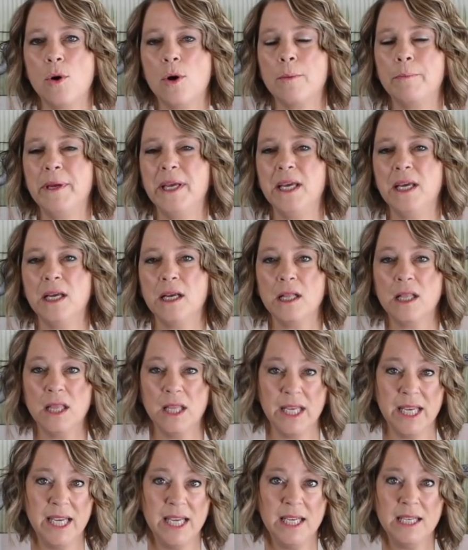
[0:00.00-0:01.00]
are being
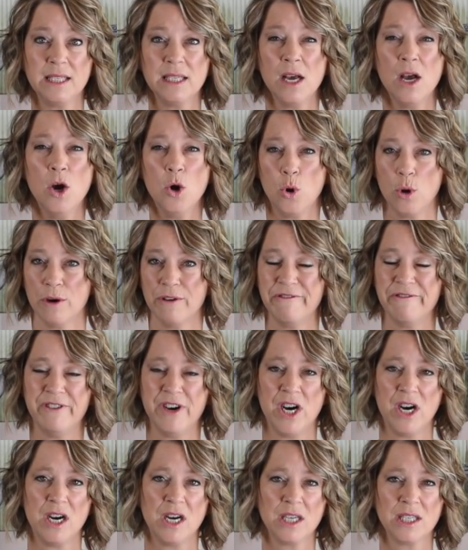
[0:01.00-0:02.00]
cleaned or
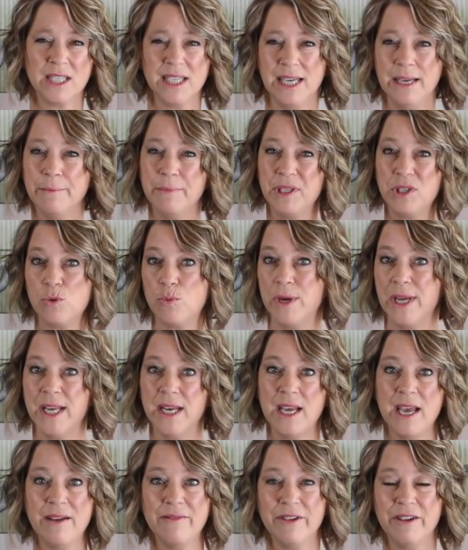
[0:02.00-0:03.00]
fogged in between
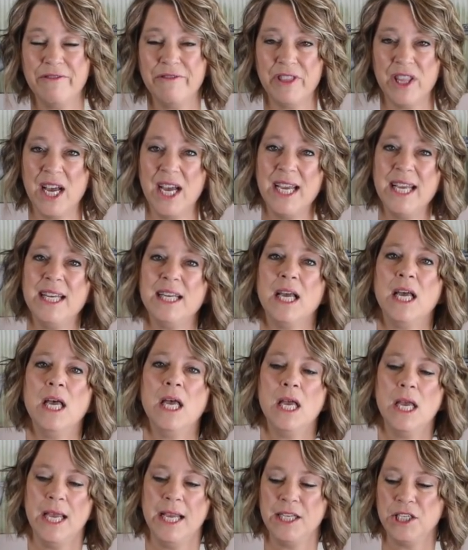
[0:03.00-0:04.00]
every flight,
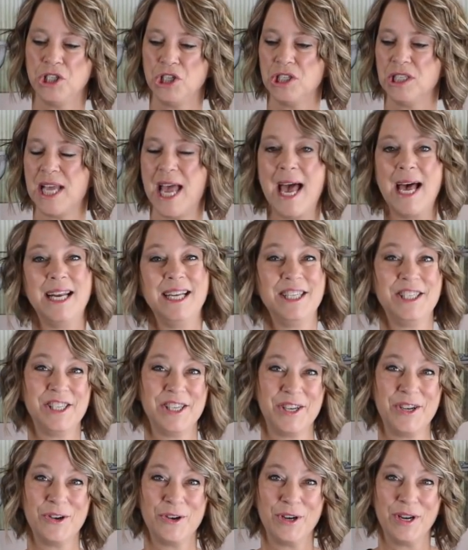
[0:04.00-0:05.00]
it's just added
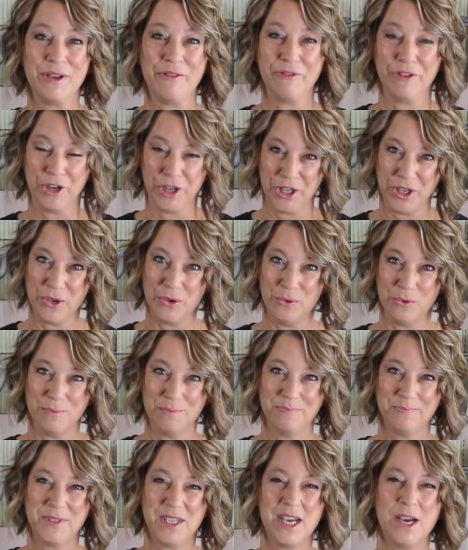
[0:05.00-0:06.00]
security for you
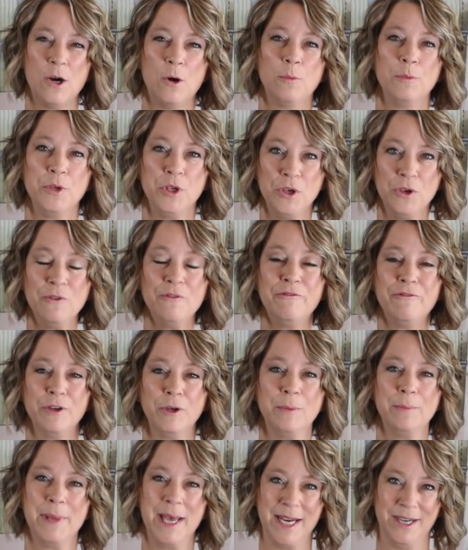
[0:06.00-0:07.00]
to help you
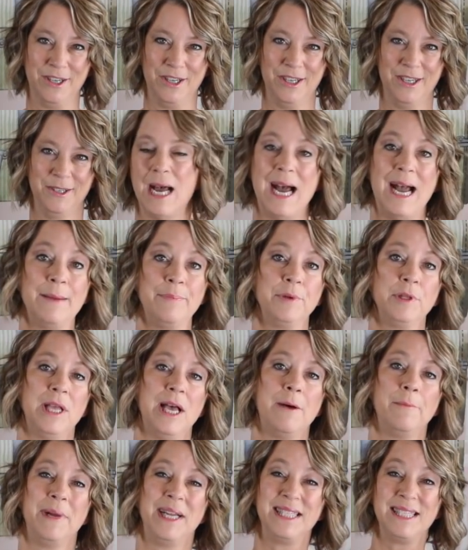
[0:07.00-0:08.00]
feel better. I pull
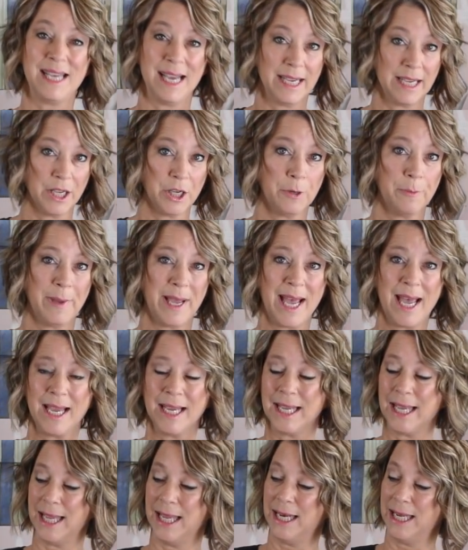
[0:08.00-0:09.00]
out my tech gear
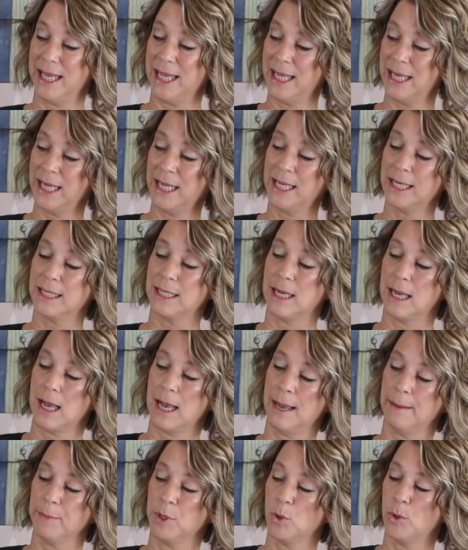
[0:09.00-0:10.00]
bag, and in it,
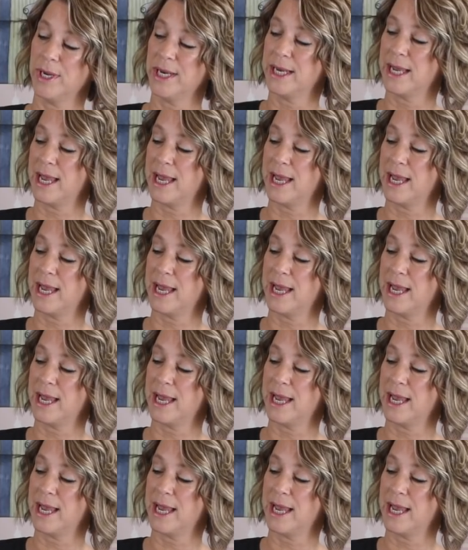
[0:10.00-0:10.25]
I'm going